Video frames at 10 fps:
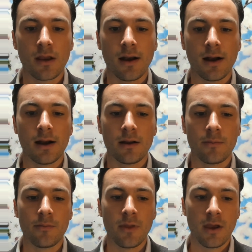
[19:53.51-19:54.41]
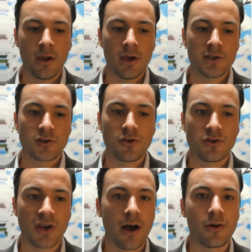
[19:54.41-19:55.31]
So there's
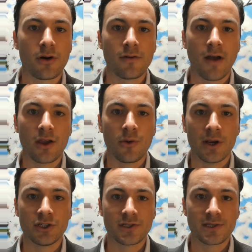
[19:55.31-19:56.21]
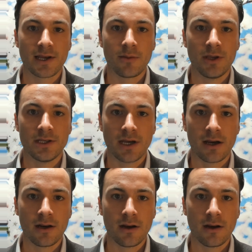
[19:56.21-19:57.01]
other evaluations that can be done